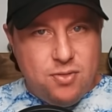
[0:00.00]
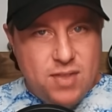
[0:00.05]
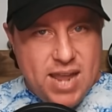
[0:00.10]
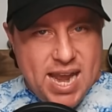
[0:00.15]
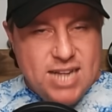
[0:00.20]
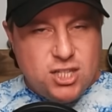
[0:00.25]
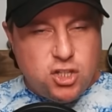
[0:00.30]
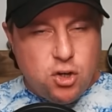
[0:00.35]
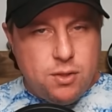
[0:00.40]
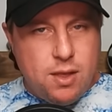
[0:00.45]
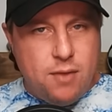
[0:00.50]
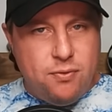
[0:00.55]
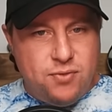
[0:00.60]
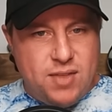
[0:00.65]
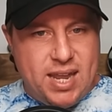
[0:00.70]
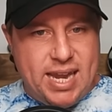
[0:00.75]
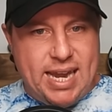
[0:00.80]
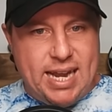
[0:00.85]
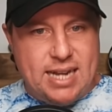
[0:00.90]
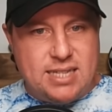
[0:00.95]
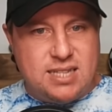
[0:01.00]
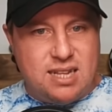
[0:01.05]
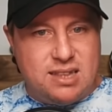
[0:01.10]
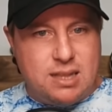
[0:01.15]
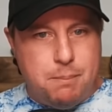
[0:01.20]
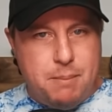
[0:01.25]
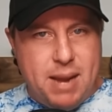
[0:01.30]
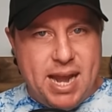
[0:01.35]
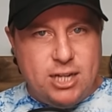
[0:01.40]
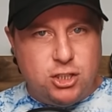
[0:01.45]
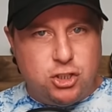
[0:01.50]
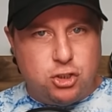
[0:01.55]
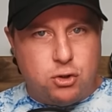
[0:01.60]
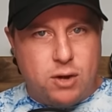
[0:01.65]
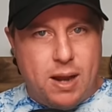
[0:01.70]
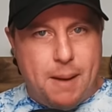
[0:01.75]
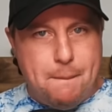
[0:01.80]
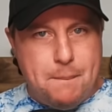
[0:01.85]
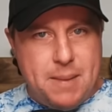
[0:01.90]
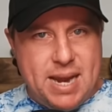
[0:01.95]
These are the things that the
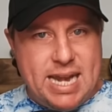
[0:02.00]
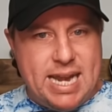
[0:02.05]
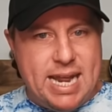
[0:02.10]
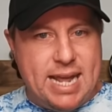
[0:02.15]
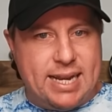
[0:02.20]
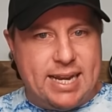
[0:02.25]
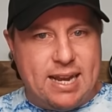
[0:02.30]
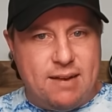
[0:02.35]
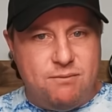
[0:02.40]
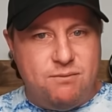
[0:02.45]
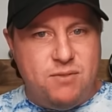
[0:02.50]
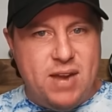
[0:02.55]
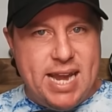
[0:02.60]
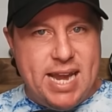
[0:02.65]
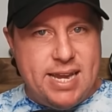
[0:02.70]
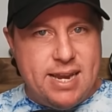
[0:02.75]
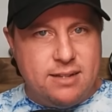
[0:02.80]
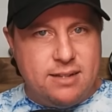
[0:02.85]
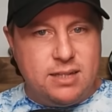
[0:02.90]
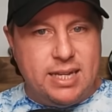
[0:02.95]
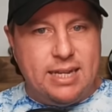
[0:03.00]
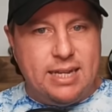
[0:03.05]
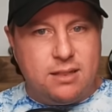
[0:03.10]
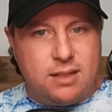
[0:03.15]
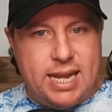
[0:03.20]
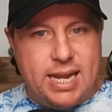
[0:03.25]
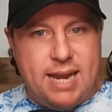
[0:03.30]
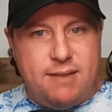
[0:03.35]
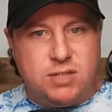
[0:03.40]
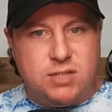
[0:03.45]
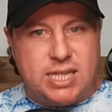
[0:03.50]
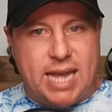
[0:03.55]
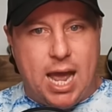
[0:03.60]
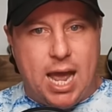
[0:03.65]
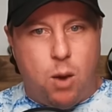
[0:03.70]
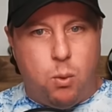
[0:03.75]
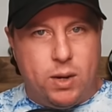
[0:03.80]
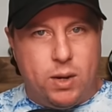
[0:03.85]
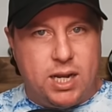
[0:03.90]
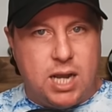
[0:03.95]
mainstream media conveniently leaves
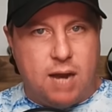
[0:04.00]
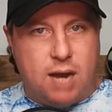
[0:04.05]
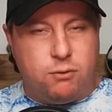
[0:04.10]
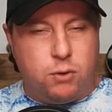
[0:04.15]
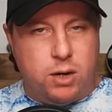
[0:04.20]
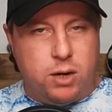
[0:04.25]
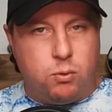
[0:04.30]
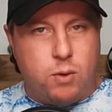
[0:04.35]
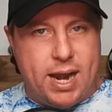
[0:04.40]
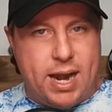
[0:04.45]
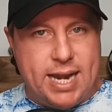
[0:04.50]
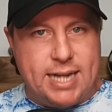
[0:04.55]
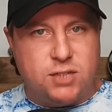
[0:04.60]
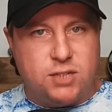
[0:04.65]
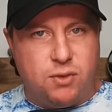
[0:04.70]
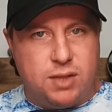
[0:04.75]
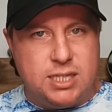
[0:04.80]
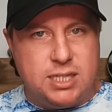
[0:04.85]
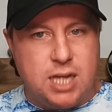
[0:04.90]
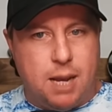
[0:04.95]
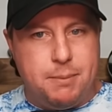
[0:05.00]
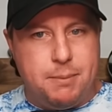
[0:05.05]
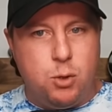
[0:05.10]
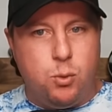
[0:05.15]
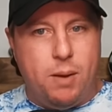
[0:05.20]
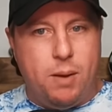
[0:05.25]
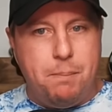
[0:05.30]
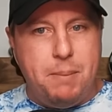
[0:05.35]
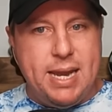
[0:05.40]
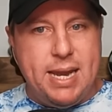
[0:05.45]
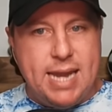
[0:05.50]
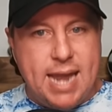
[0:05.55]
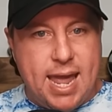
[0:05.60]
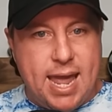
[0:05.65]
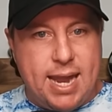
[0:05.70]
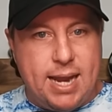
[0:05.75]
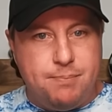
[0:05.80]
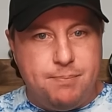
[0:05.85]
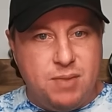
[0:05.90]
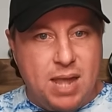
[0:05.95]
out when covering ratings for the W N B
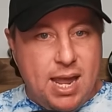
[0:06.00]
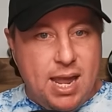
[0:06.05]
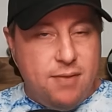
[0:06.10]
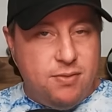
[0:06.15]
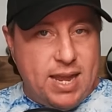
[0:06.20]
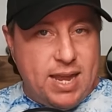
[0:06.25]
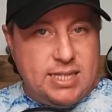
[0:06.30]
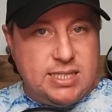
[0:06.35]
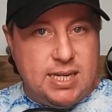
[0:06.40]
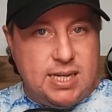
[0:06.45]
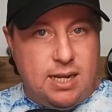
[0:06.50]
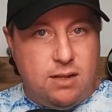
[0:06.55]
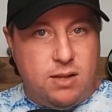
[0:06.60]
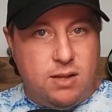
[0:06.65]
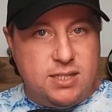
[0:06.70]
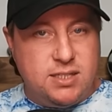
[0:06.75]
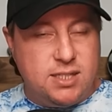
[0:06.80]
A. They tell